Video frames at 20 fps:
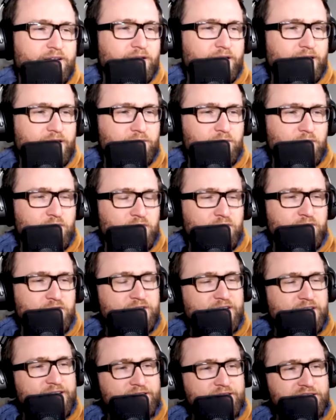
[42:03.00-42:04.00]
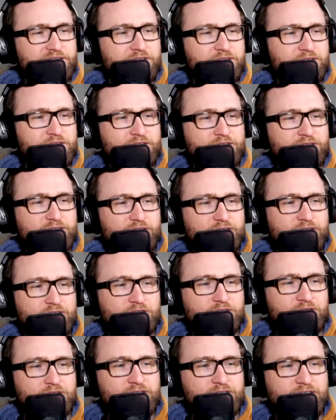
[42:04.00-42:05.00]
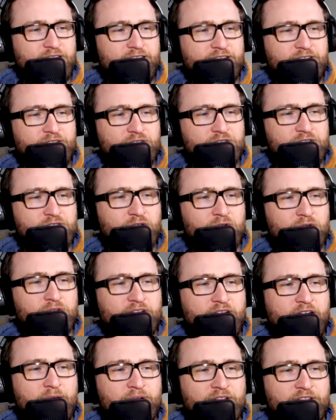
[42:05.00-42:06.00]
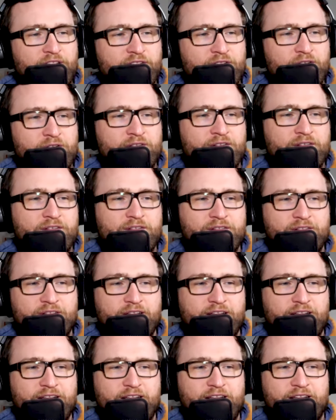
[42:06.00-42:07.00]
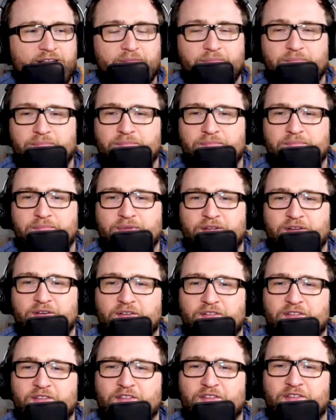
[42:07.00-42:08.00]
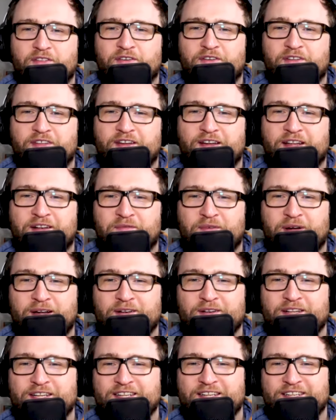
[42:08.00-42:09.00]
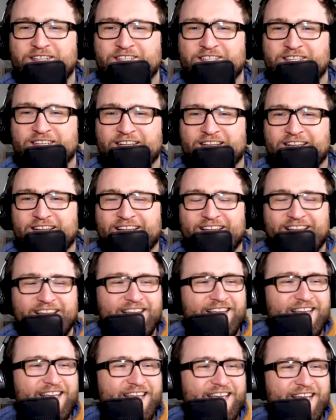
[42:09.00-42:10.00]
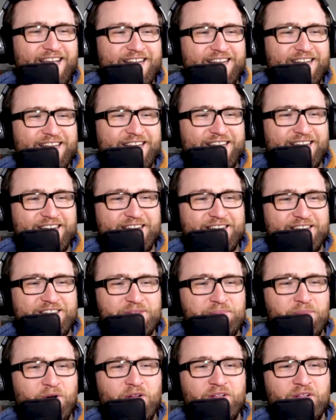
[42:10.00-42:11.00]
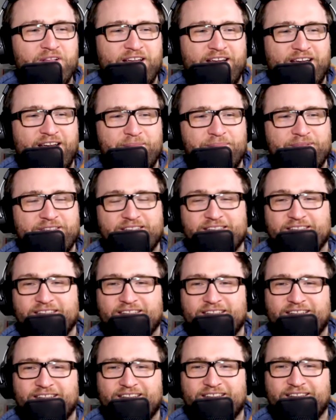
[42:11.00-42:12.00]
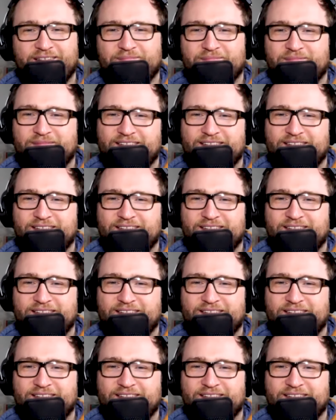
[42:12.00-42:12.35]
in one of your letters, you you said you sold Amazon uh, because you saw oh, your advantage in uh, small caps. Um,